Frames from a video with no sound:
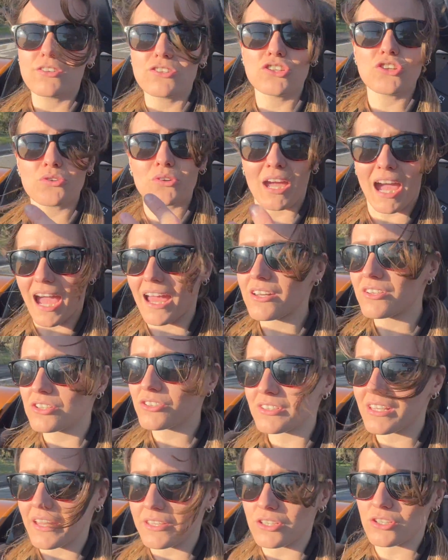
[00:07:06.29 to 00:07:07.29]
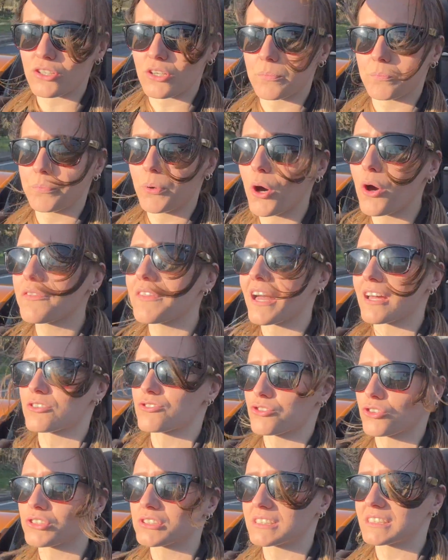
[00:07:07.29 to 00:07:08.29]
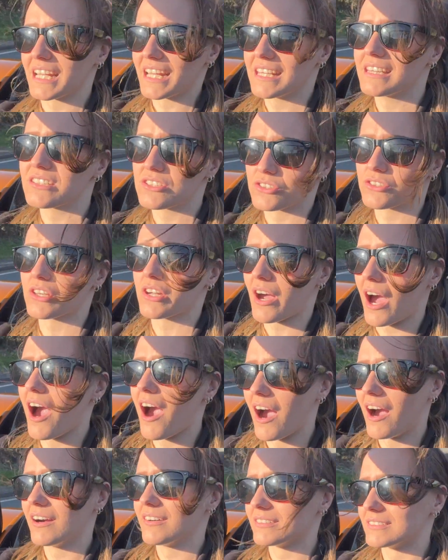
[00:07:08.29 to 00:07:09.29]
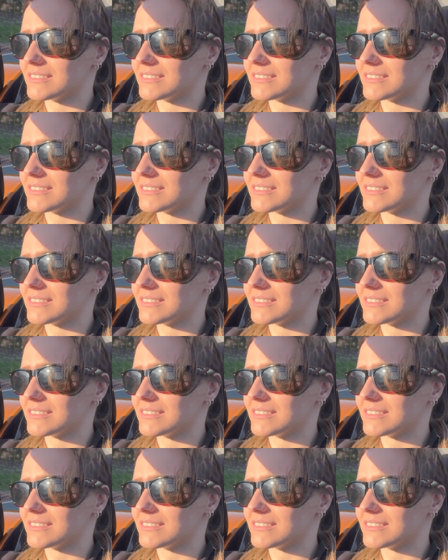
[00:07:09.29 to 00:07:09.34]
You can do that, you can put that trust into the car.